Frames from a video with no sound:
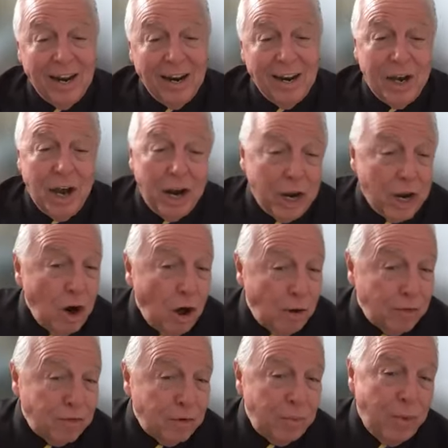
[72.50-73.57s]
Got a call
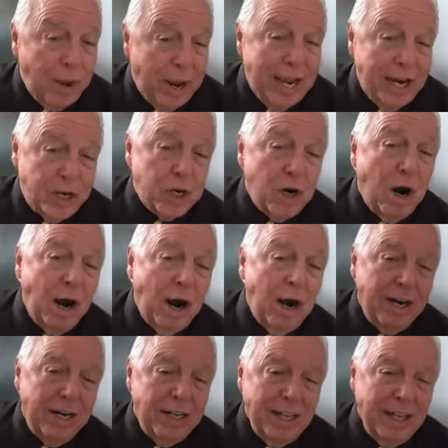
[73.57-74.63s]
from HR.
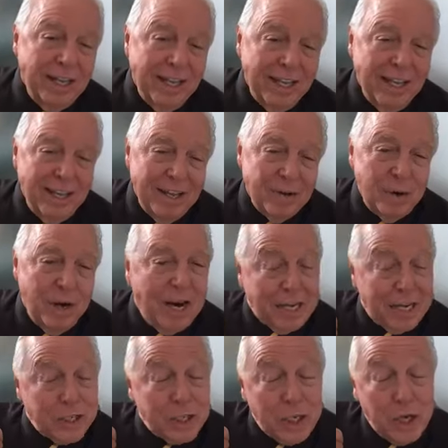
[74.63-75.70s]
We'd
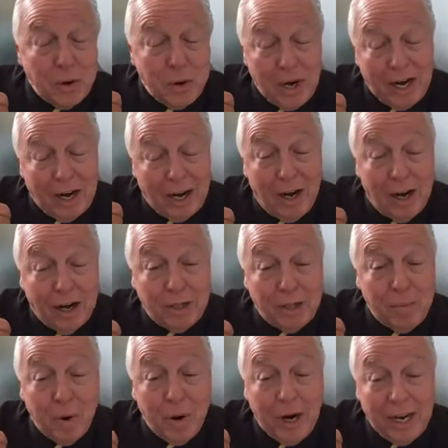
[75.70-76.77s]
like to see you at 8 o'clock in the
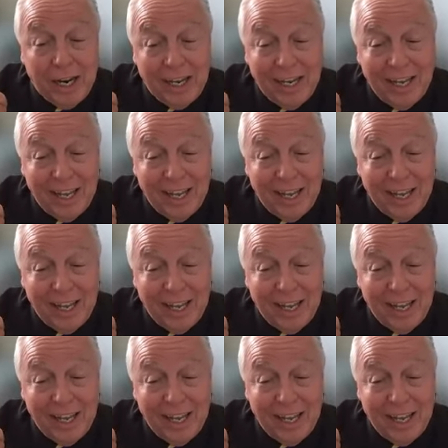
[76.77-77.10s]
morning.